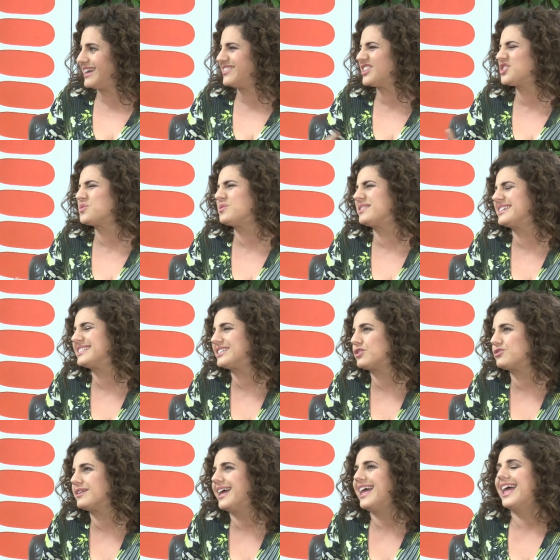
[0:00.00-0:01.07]
And the truth is,
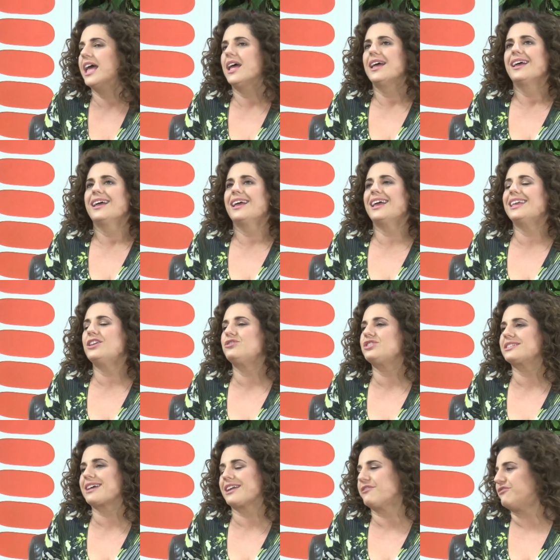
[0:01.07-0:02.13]
you
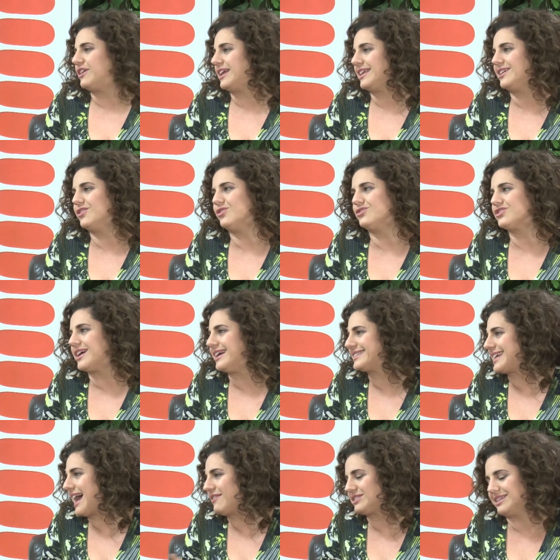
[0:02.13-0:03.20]
just
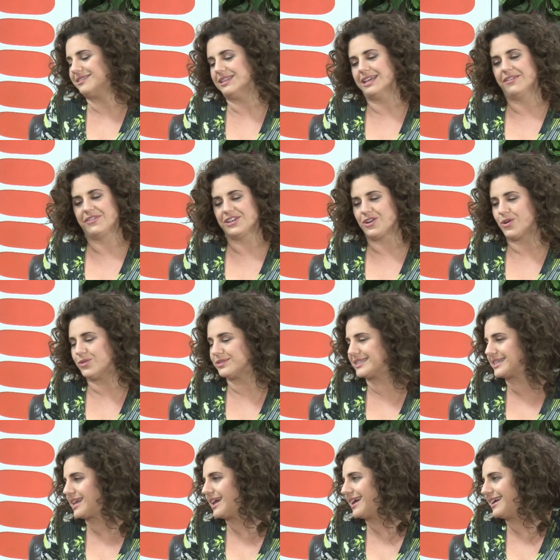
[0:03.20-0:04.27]
have to live in your own
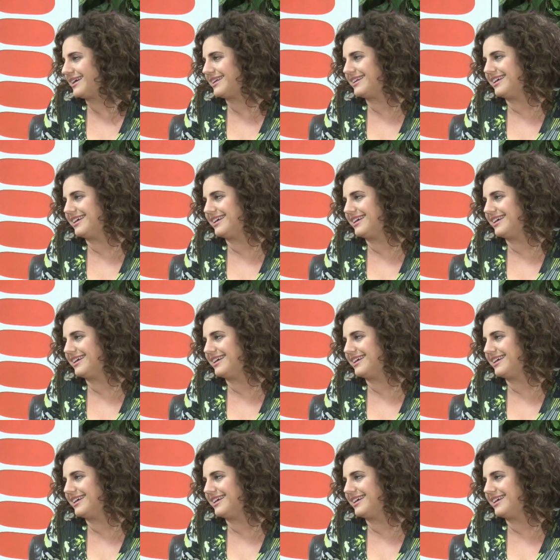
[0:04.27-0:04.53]
skin.